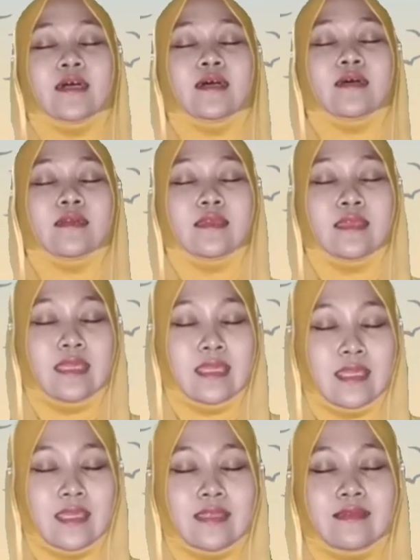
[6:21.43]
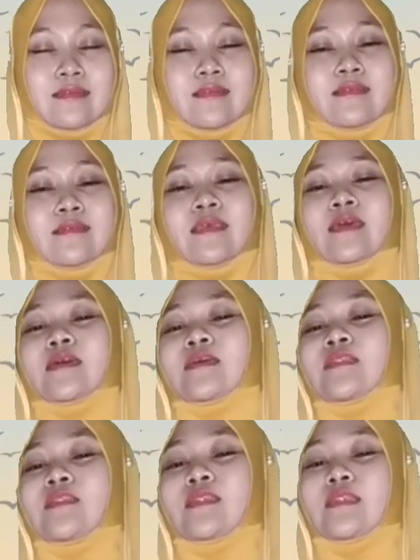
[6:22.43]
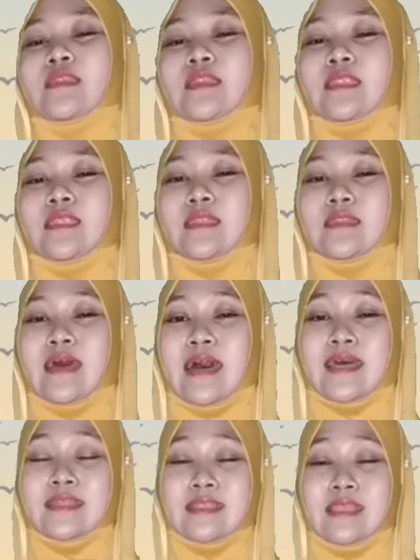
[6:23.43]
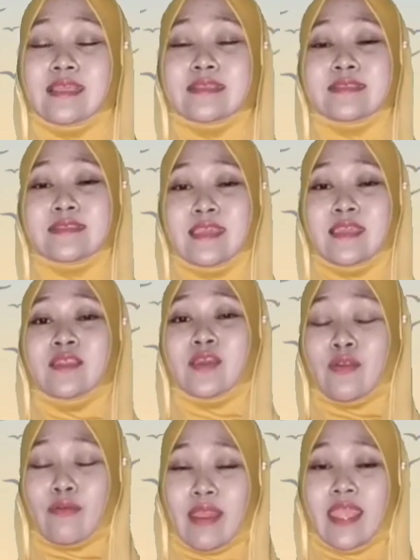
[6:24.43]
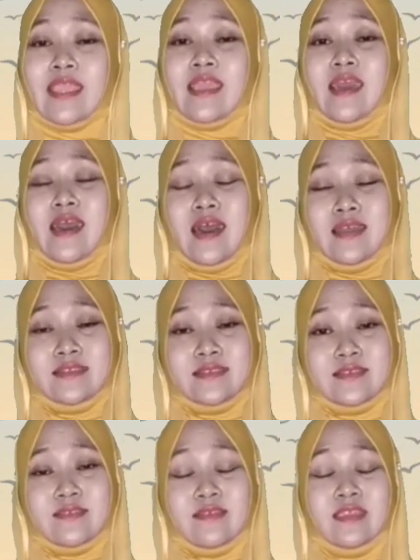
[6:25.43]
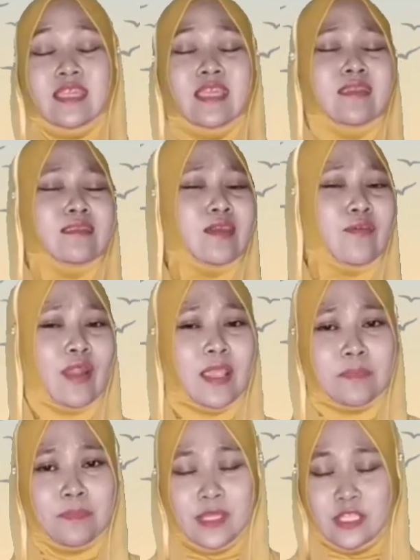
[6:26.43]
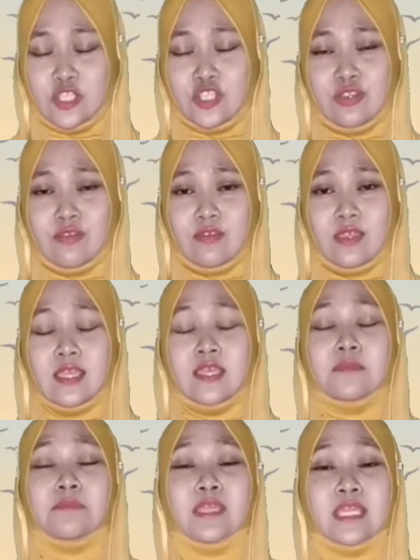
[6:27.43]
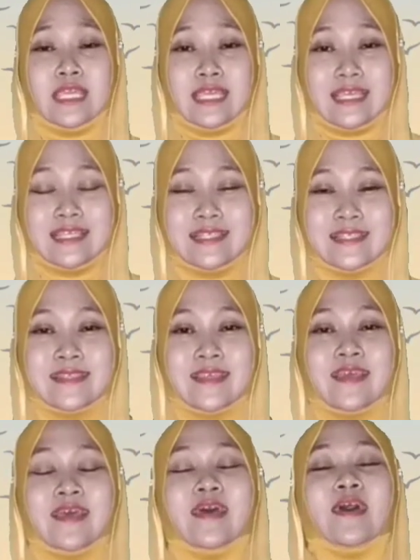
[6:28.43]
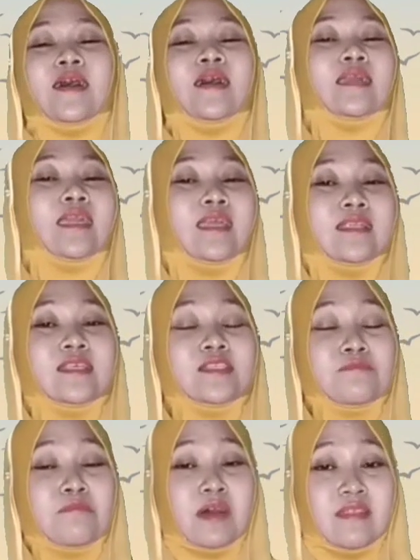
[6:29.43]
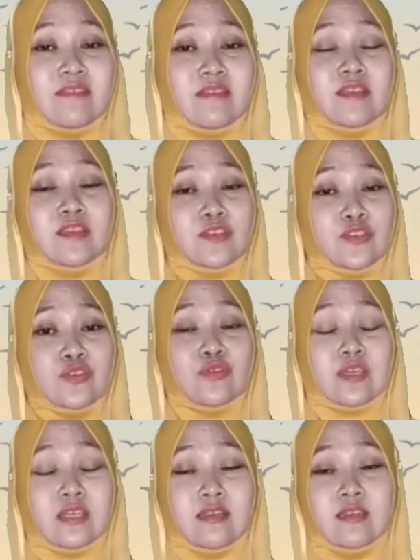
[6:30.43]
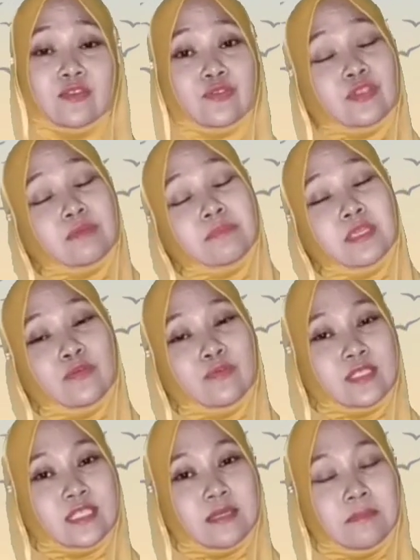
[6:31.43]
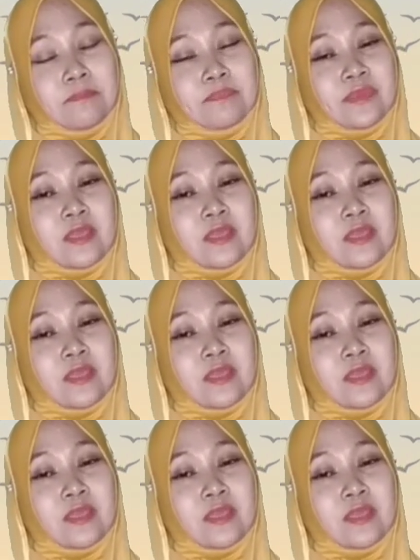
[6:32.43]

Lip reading: Again, that is incorrect answer, incorrect picture, because Katie's mother took her to the museum,